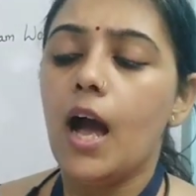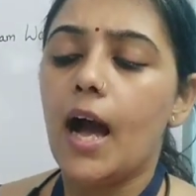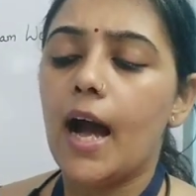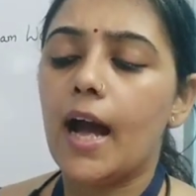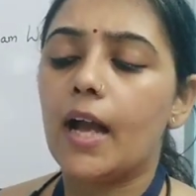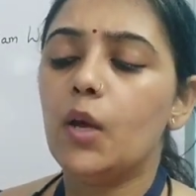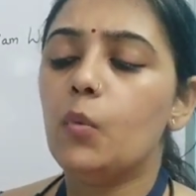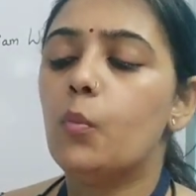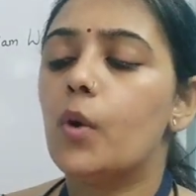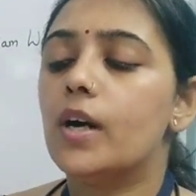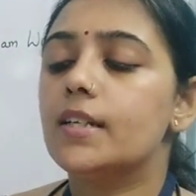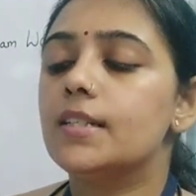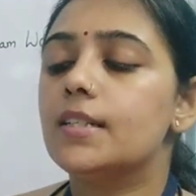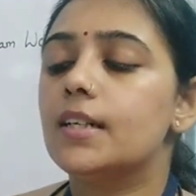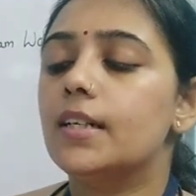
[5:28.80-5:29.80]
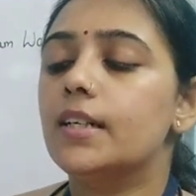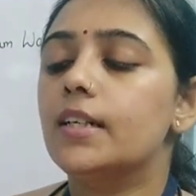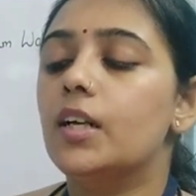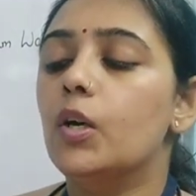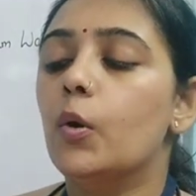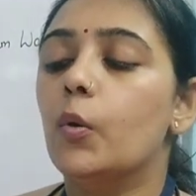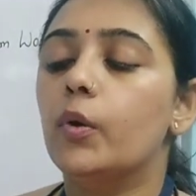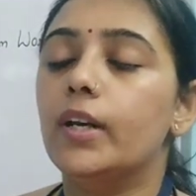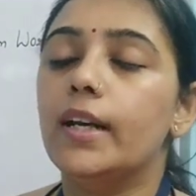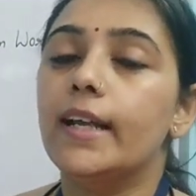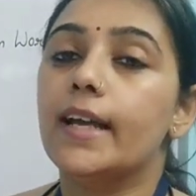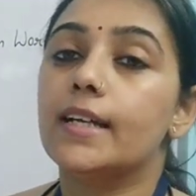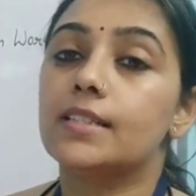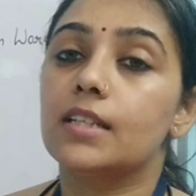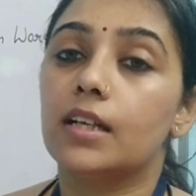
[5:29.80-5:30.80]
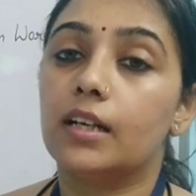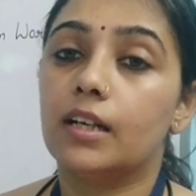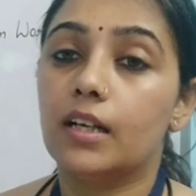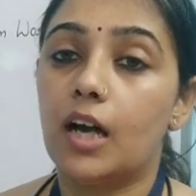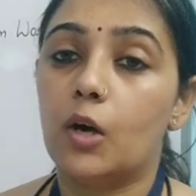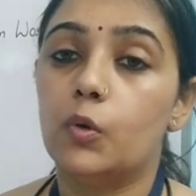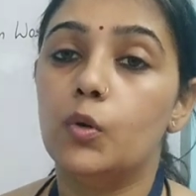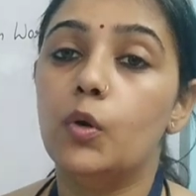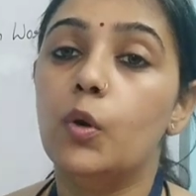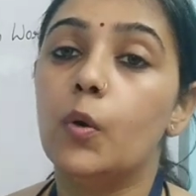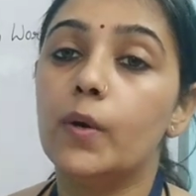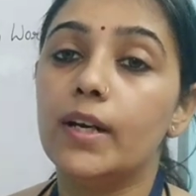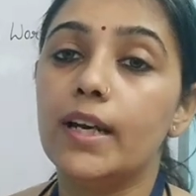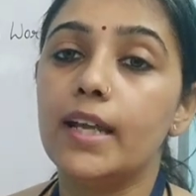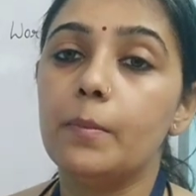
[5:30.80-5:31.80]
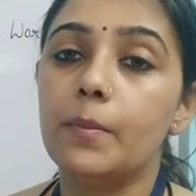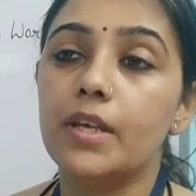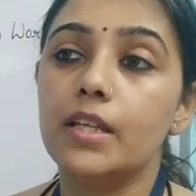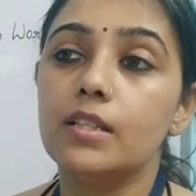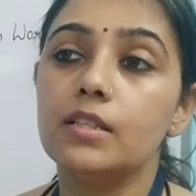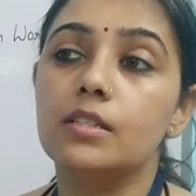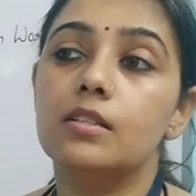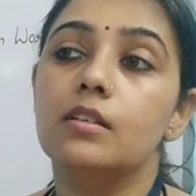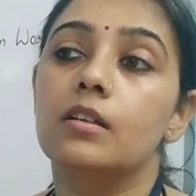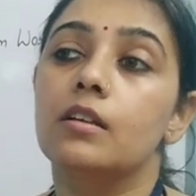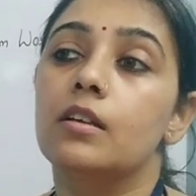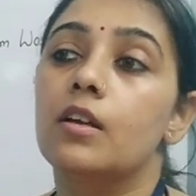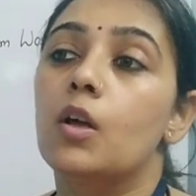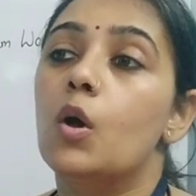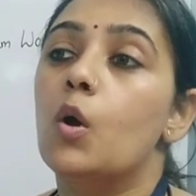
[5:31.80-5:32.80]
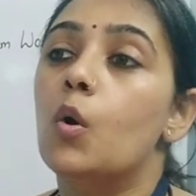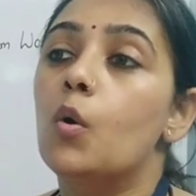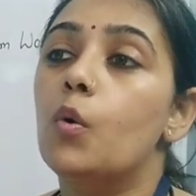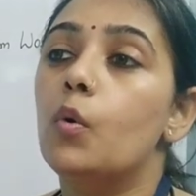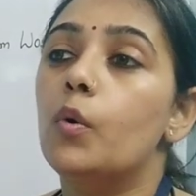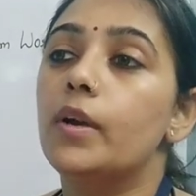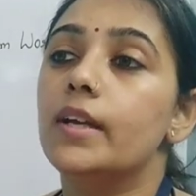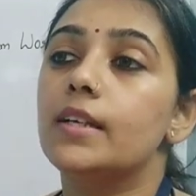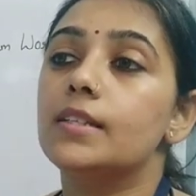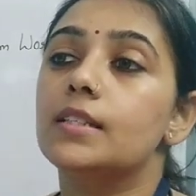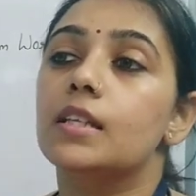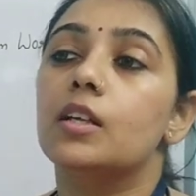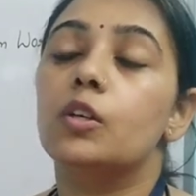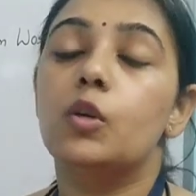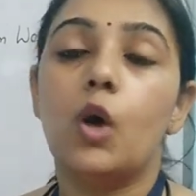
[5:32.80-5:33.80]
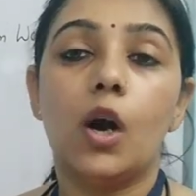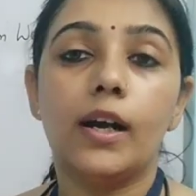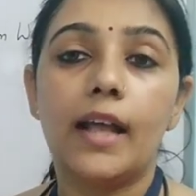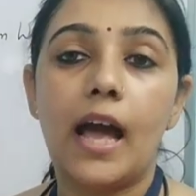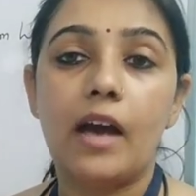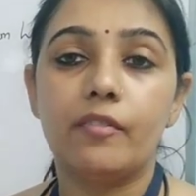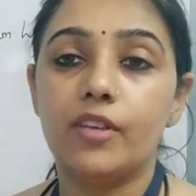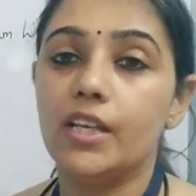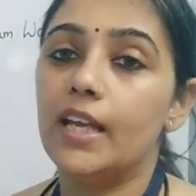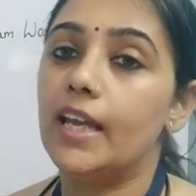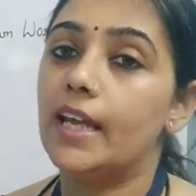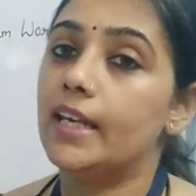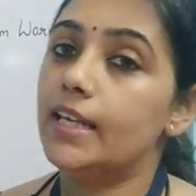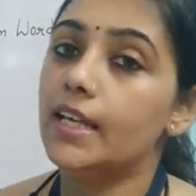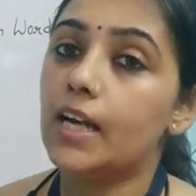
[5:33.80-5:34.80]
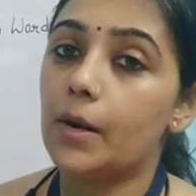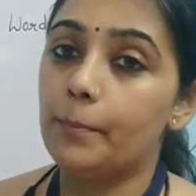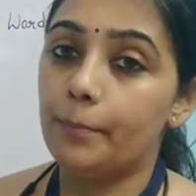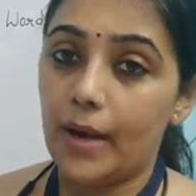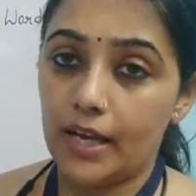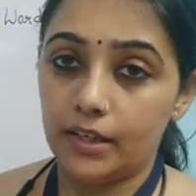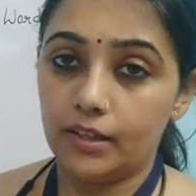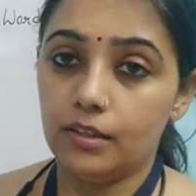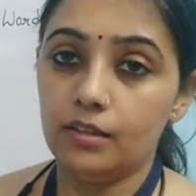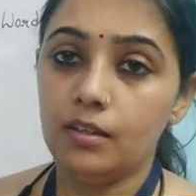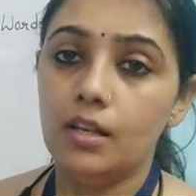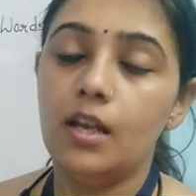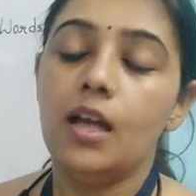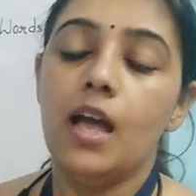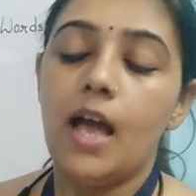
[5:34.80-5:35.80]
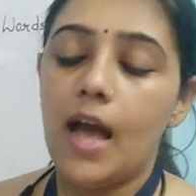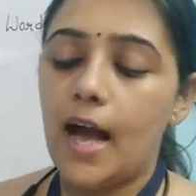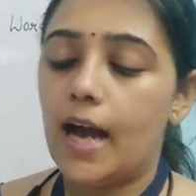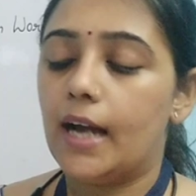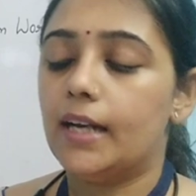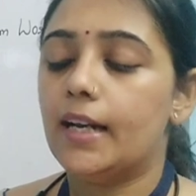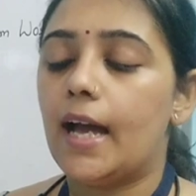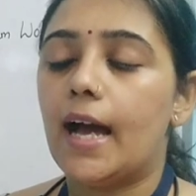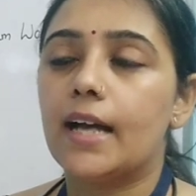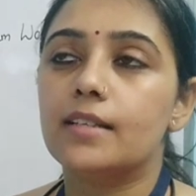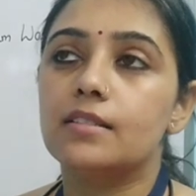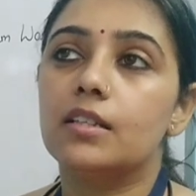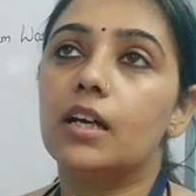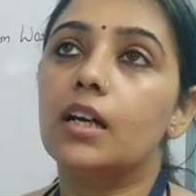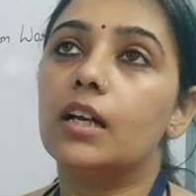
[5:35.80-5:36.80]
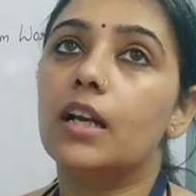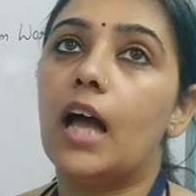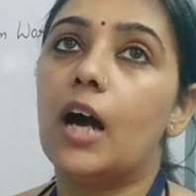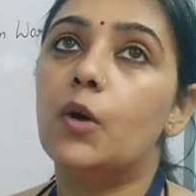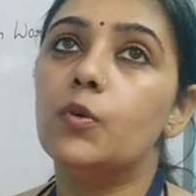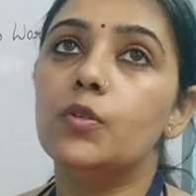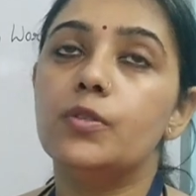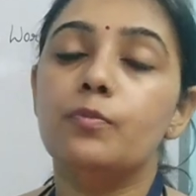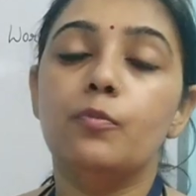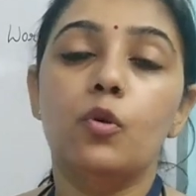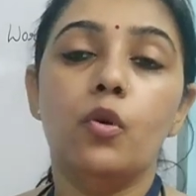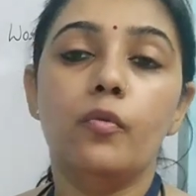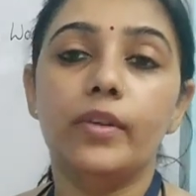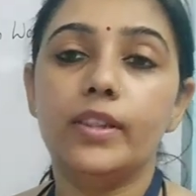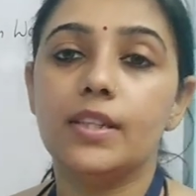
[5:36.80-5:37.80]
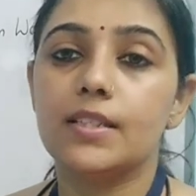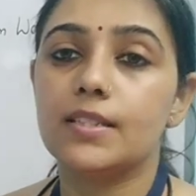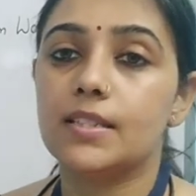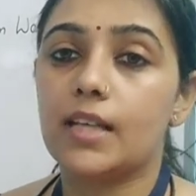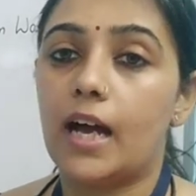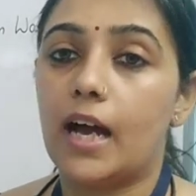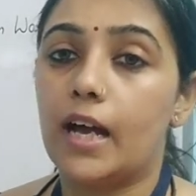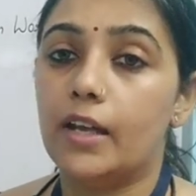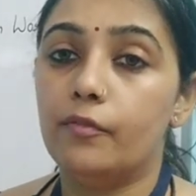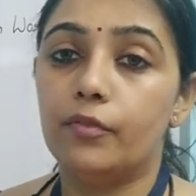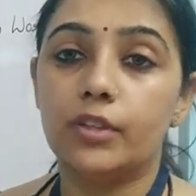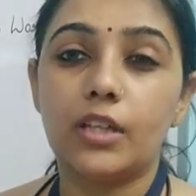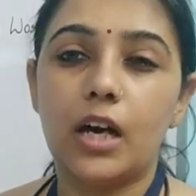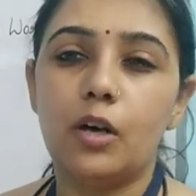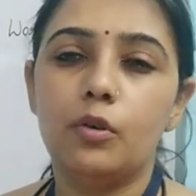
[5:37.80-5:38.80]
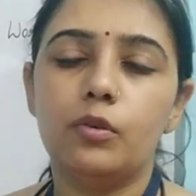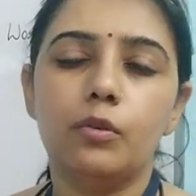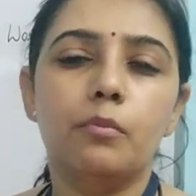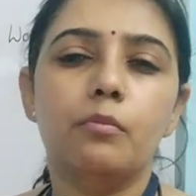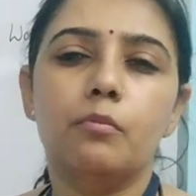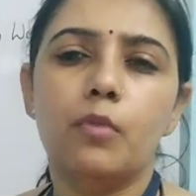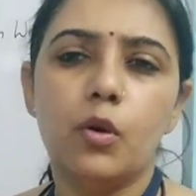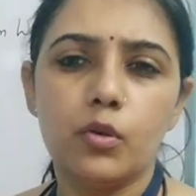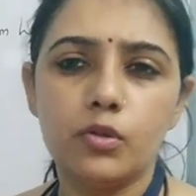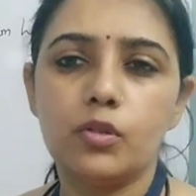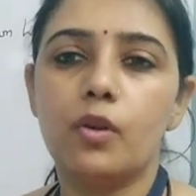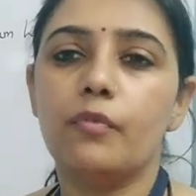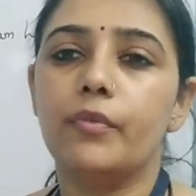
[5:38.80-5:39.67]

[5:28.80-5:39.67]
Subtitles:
I wandered lonely as a cloud. Lonely means who is not having any companion. And as the clouds move in the sky without most of